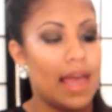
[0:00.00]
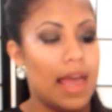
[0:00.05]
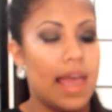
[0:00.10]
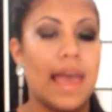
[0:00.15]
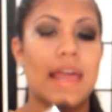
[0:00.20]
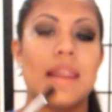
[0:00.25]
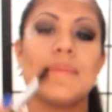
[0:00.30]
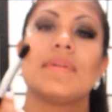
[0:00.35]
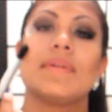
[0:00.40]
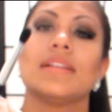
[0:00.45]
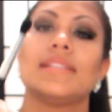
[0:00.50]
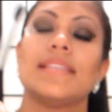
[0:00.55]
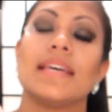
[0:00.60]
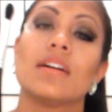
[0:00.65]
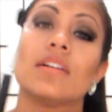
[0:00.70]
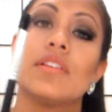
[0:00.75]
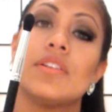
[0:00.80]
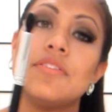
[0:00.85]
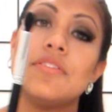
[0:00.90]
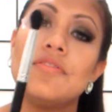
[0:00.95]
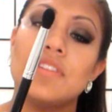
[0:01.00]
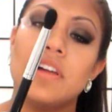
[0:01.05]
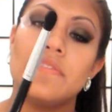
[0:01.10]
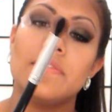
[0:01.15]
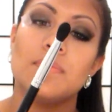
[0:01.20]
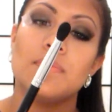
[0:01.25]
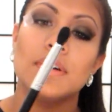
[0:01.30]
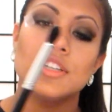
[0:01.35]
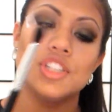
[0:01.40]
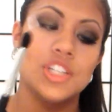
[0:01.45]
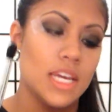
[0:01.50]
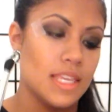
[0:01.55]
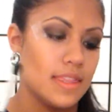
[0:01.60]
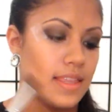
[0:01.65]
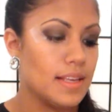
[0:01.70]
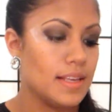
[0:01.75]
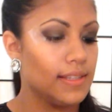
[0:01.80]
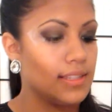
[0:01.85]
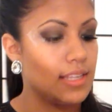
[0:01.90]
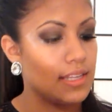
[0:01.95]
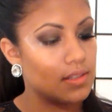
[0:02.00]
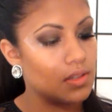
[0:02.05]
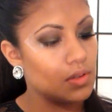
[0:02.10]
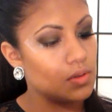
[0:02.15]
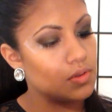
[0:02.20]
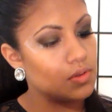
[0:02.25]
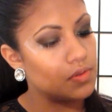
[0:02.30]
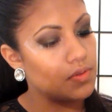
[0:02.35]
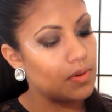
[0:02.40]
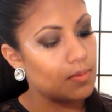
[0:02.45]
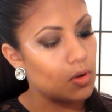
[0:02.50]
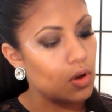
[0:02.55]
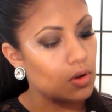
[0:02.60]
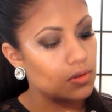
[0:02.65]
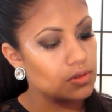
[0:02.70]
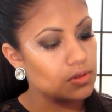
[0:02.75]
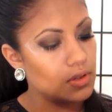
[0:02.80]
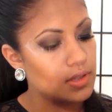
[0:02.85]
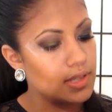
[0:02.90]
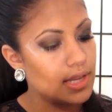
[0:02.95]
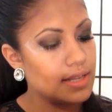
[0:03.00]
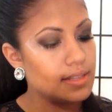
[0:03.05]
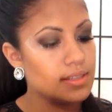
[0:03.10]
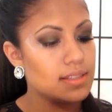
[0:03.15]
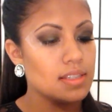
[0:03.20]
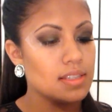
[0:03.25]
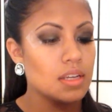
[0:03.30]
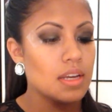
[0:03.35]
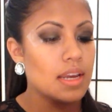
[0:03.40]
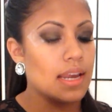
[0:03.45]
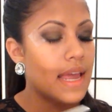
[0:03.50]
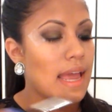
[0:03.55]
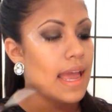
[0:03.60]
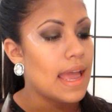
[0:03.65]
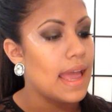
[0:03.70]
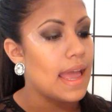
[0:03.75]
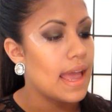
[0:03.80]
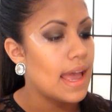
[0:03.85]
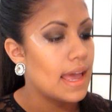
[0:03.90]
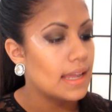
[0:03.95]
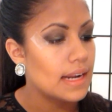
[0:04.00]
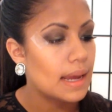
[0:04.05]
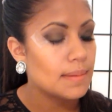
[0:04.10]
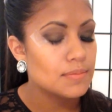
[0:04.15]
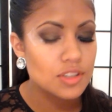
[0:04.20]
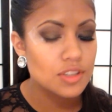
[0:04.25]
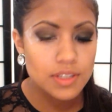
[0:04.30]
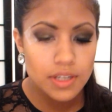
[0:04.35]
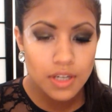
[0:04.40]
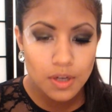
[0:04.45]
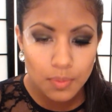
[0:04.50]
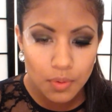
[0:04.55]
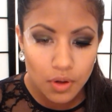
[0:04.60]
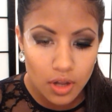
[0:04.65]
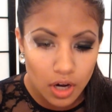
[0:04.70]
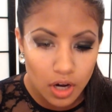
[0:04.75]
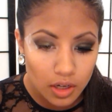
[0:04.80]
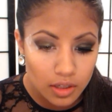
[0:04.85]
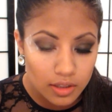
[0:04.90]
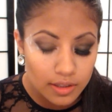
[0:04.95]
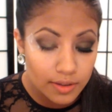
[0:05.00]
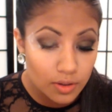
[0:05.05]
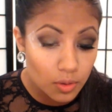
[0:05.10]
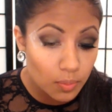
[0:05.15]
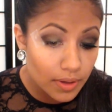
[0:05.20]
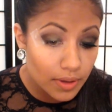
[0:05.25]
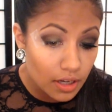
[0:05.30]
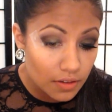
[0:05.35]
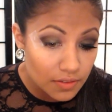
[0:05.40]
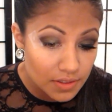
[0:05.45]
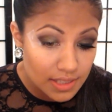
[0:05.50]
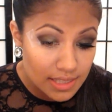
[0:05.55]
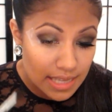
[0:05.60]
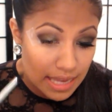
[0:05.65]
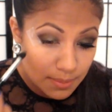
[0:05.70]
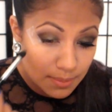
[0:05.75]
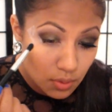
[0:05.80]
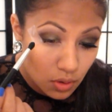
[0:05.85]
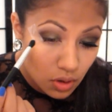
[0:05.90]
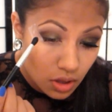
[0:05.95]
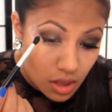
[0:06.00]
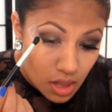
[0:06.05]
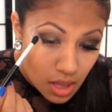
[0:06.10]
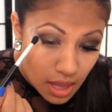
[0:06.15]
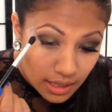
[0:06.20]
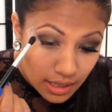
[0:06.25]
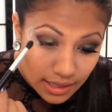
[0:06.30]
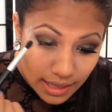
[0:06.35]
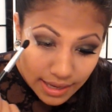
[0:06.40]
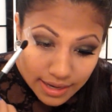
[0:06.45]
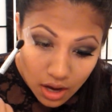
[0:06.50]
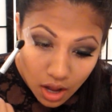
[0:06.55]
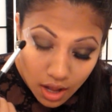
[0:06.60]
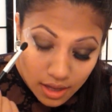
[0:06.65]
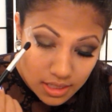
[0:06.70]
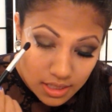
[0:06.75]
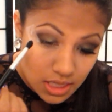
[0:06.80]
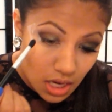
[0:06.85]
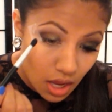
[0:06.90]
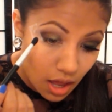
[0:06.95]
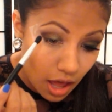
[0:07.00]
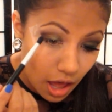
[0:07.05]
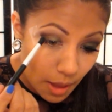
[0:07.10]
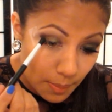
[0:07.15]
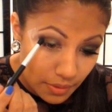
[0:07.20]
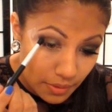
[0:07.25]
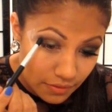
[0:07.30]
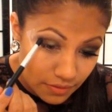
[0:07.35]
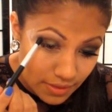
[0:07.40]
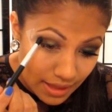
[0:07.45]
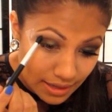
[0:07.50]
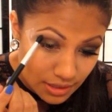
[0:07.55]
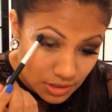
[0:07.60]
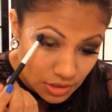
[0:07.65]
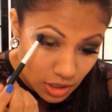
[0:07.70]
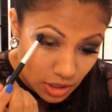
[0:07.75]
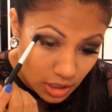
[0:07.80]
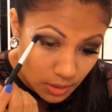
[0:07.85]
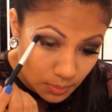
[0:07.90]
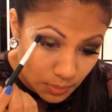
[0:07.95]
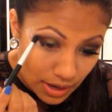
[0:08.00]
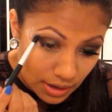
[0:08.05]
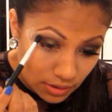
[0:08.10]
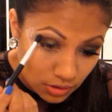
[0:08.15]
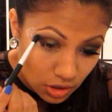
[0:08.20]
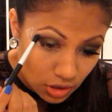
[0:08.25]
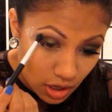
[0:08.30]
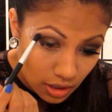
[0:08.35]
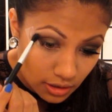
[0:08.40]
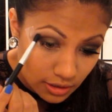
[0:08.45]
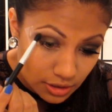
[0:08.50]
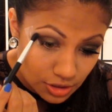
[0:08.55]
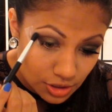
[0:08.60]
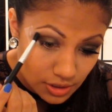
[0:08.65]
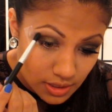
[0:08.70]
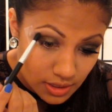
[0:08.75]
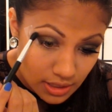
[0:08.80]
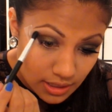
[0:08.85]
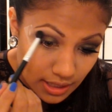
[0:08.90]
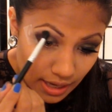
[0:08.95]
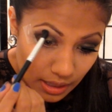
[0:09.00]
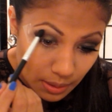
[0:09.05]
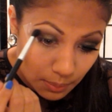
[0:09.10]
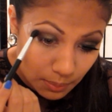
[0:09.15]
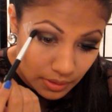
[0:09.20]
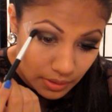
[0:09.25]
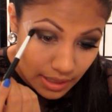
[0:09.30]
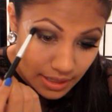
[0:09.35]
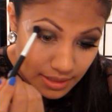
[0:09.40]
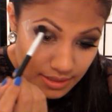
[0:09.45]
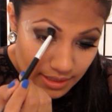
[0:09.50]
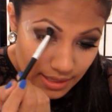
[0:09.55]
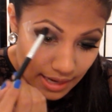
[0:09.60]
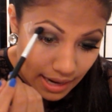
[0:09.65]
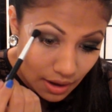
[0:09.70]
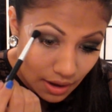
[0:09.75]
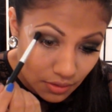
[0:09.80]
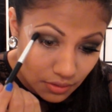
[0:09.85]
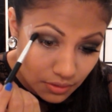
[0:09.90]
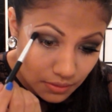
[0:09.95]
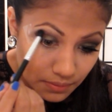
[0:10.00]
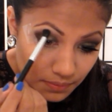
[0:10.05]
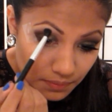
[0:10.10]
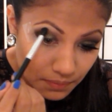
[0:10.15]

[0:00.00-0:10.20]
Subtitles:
And I'm going to take a little fluffy brush like this. This one's from Coastal Scents. And I'm just going to put a little bit of Sable like on top of that dark brown color just to kind of blend it out.